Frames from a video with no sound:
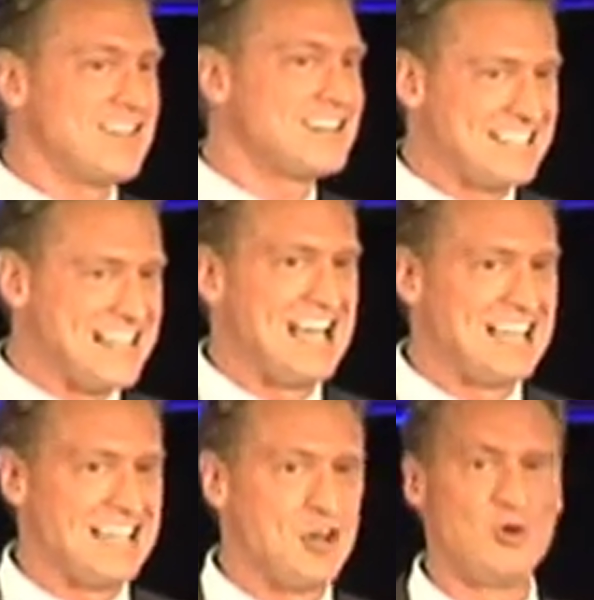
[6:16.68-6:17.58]
lucky
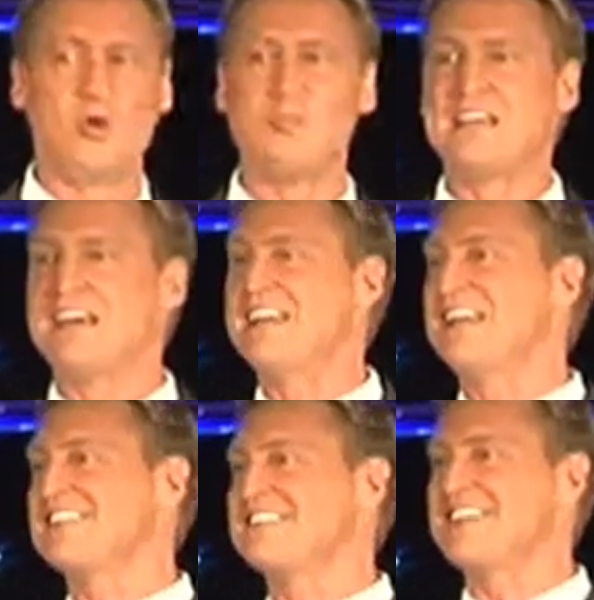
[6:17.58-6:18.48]
lady who will begin
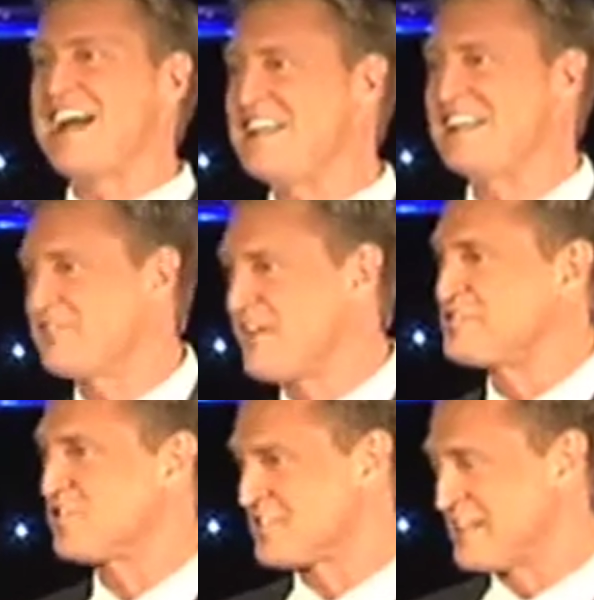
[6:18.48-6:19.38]
an exciting
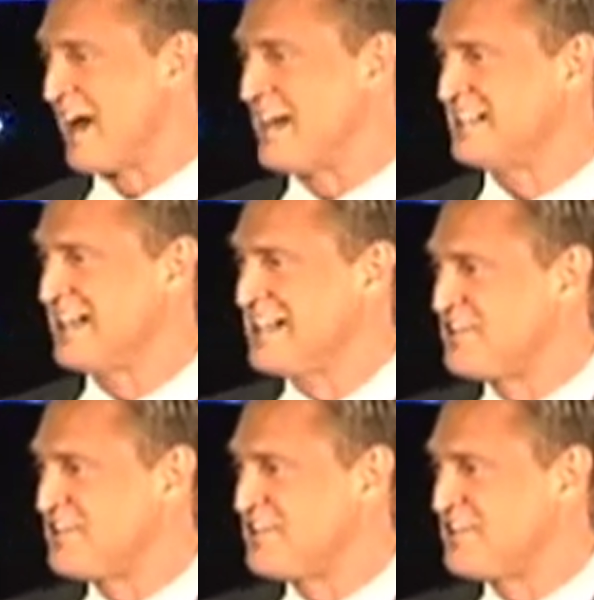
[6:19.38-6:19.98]
adventure tonight